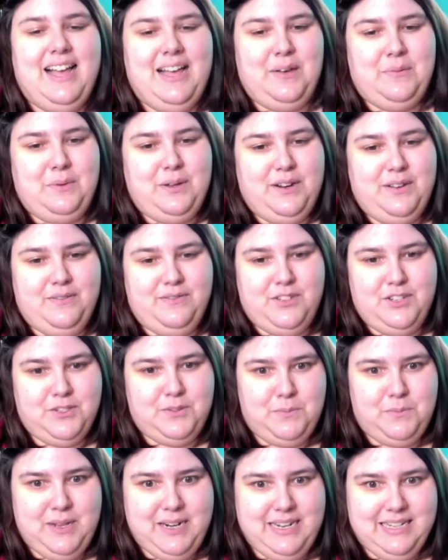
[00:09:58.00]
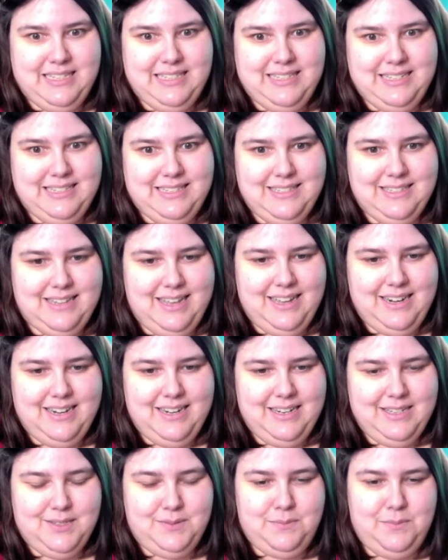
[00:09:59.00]
would have just been as excited
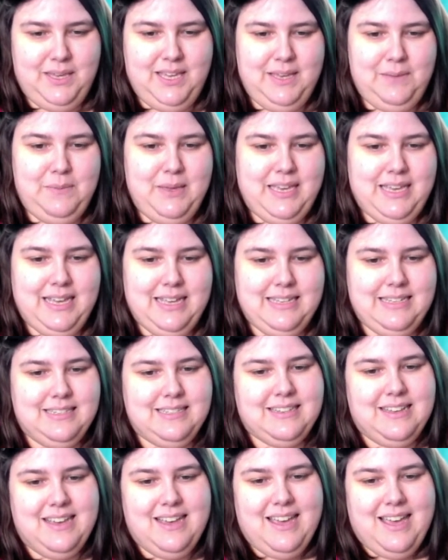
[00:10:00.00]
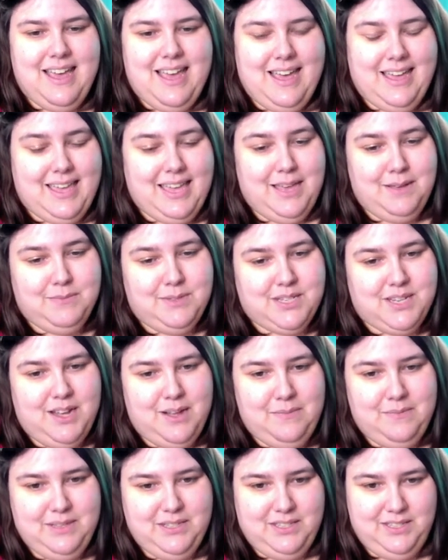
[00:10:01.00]
as me, because at
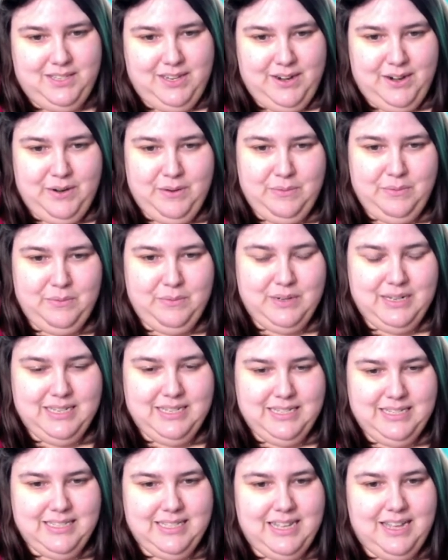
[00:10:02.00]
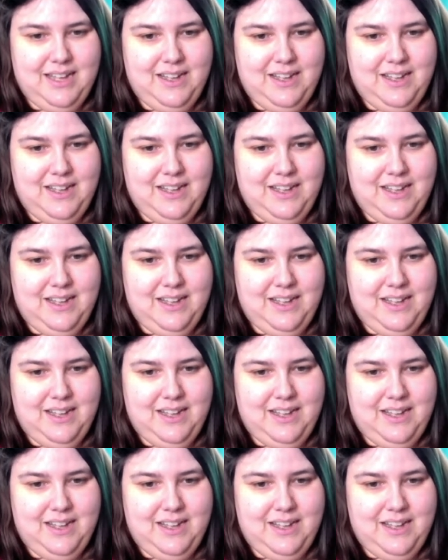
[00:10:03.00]
Gamescom this year was the